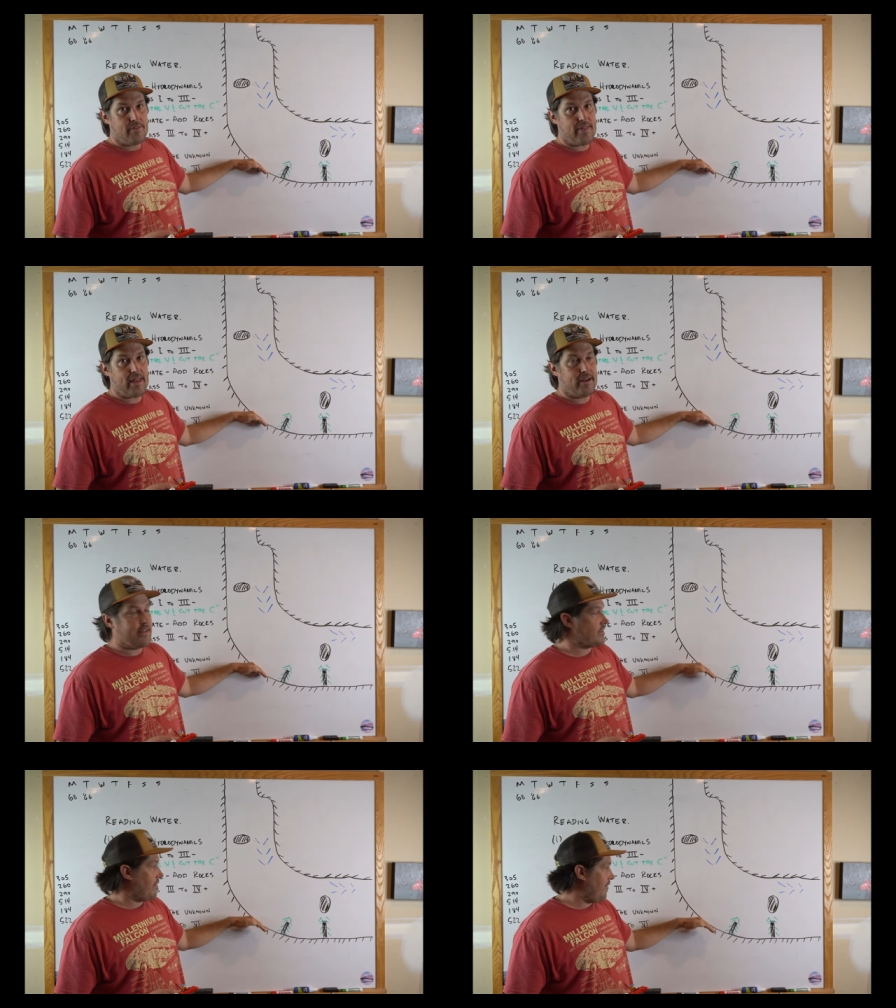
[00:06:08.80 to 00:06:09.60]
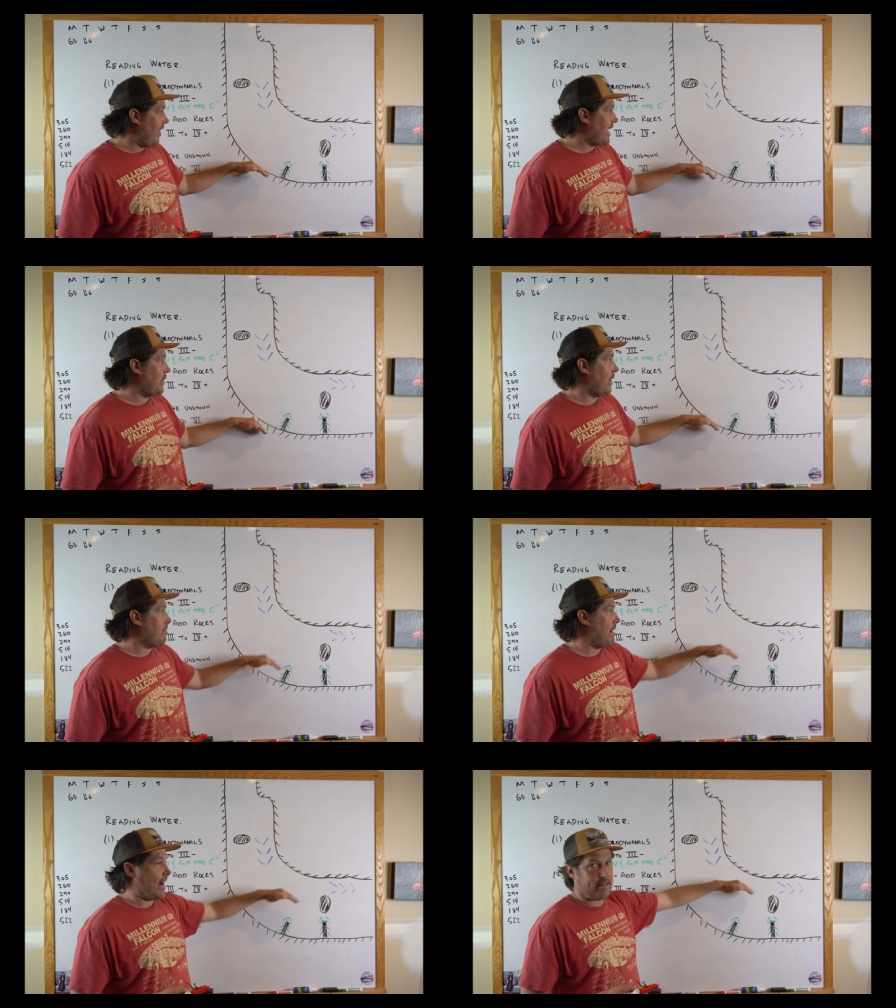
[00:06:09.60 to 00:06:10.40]
than it is to fight your way
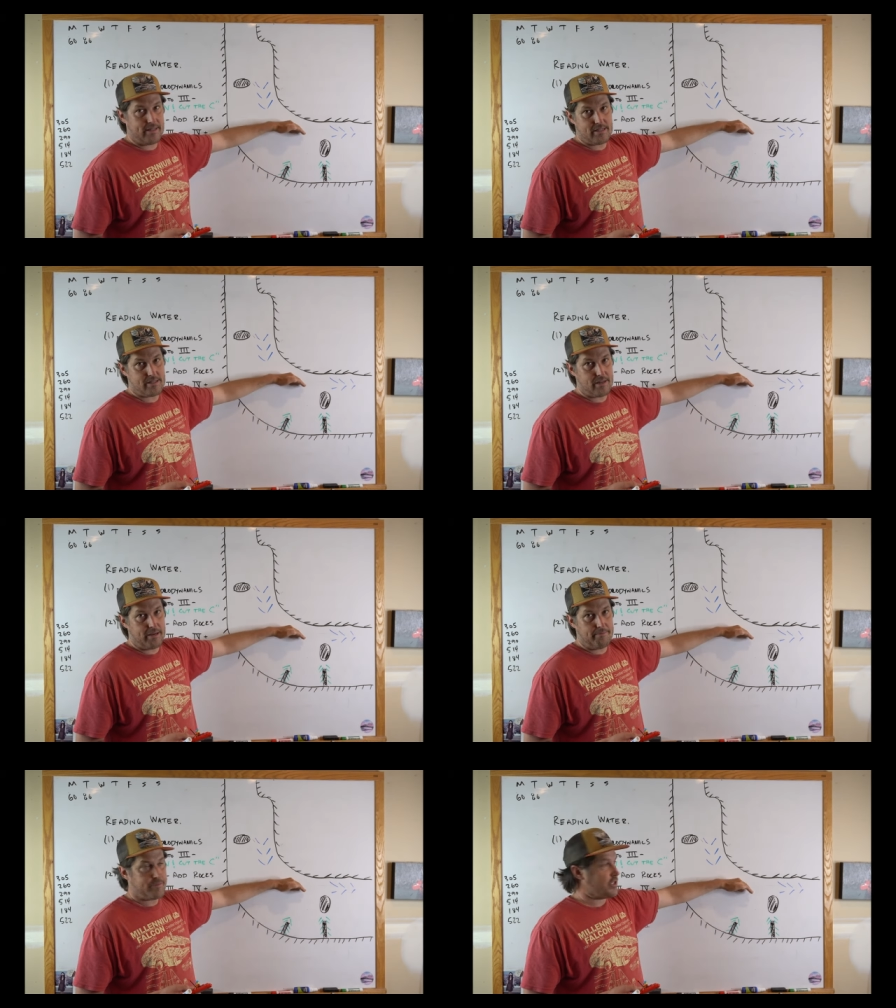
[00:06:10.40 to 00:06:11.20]
back to the inside.